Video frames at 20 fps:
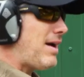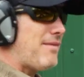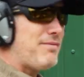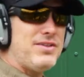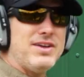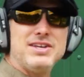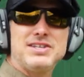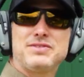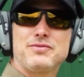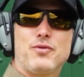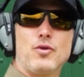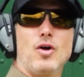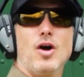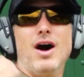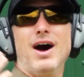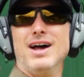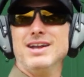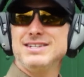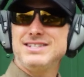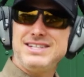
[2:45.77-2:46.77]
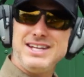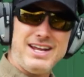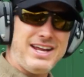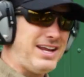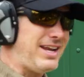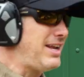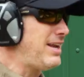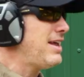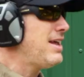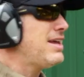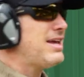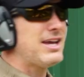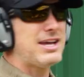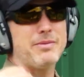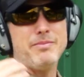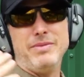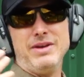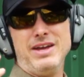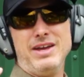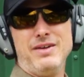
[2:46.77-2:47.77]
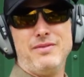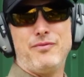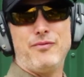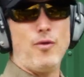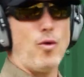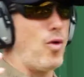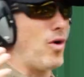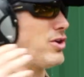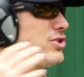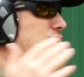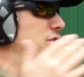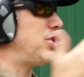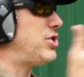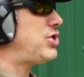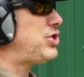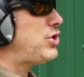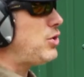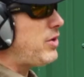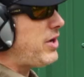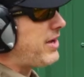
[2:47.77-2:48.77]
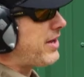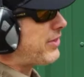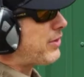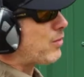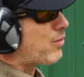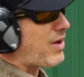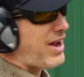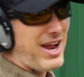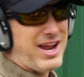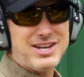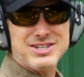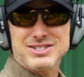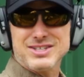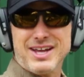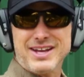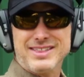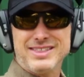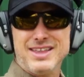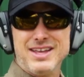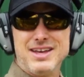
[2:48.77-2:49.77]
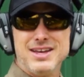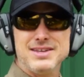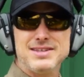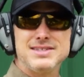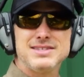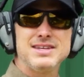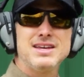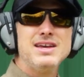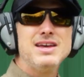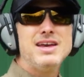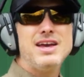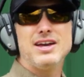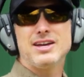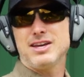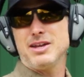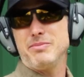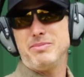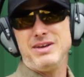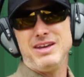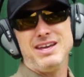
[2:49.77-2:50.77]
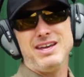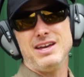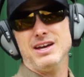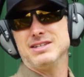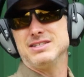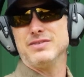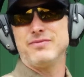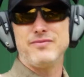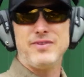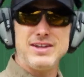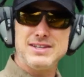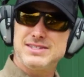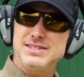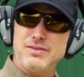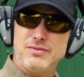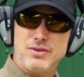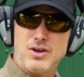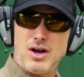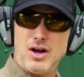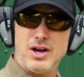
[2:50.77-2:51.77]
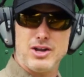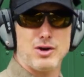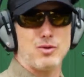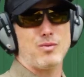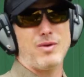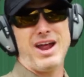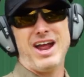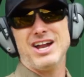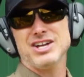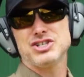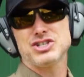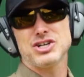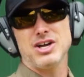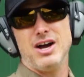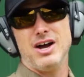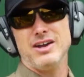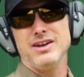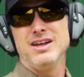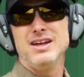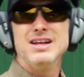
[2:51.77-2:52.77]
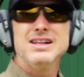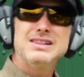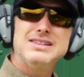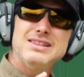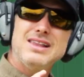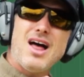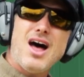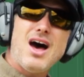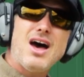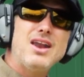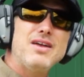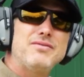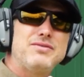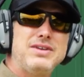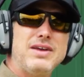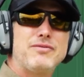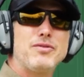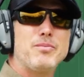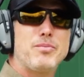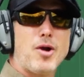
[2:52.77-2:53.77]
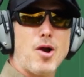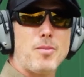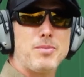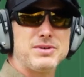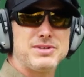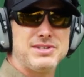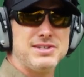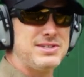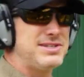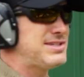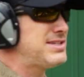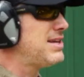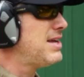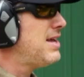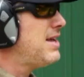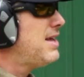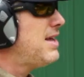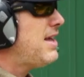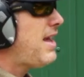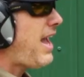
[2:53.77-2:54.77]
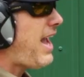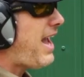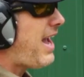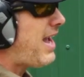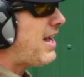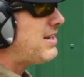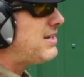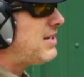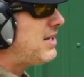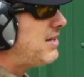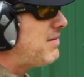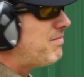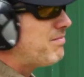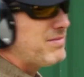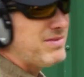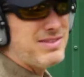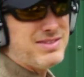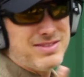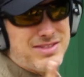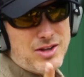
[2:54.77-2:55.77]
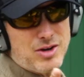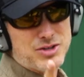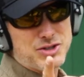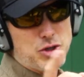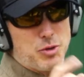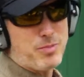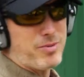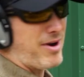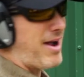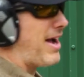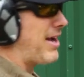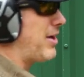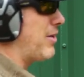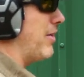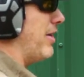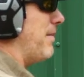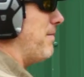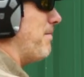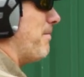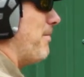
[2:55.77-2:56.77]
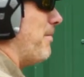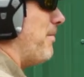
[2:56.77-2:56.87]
love this for hunting. It can be for just shooting at the range like this. It could be a defensive gun, a ranch gun, a lot of different purposes, and they're super accurate.